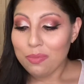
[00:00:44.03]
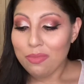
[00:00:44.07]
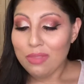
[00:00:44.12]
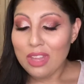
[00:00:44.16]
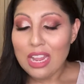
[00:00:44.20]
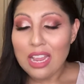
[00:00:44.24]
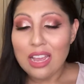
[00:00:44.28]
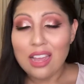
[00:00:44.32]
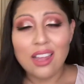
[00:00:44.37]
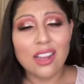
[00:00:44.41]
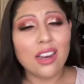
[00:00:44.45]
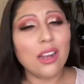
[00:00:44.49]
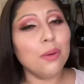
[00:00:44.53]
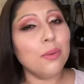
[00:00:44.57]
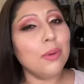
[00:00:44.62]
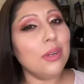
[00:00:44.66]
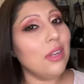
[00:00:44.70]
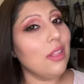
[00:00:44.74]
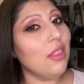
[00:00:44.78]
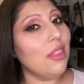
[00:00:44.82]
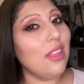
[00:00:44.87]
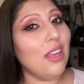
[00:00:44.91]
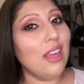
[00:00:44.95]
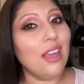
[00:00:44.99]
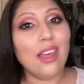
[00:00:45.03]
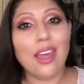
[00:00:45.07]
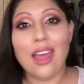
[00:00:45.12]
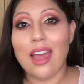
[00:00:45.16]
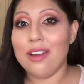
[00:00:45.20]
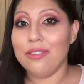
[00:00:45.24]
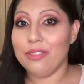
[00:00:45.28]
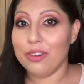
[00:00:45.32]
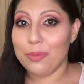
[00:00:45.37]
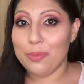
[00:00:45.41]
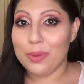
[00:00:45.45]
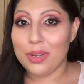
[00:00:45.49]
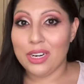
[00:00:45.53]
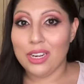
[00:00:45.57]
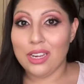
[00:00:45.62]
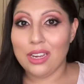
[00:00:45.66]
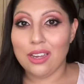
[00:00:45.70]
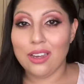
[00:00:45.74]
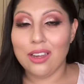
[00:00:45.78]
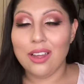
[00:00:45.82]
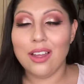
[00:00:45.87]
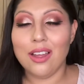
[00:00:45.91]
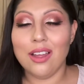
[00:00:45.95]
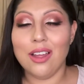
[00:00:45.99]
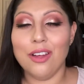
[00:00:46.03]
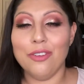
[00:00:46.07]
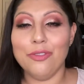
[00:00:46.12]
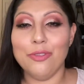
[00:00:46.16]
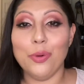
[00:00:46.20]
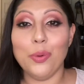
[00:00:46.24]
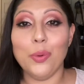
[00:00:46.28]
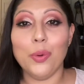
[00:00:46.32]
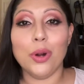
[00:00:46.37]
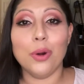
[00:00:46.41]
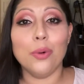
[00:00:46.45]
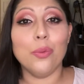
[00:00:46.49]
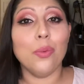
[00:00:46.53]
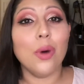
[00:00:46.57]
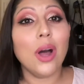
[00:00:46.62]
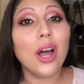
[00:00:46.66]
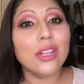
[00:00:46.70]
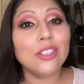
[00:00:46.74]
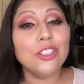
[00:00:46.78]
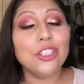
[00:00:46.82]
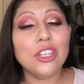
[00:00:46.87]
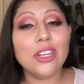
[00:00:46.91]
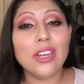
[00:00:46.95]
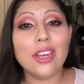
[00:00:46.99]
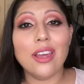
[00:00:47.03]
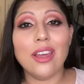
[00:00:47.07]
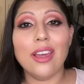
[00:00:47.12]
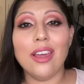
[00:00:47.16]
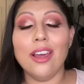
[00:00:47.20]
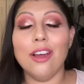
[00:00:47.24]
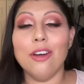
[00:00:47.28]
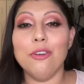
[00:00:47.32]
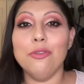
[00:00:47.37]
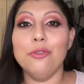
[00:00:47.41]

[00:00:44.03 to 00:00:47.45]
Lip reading: And I want to thank everybody for watching,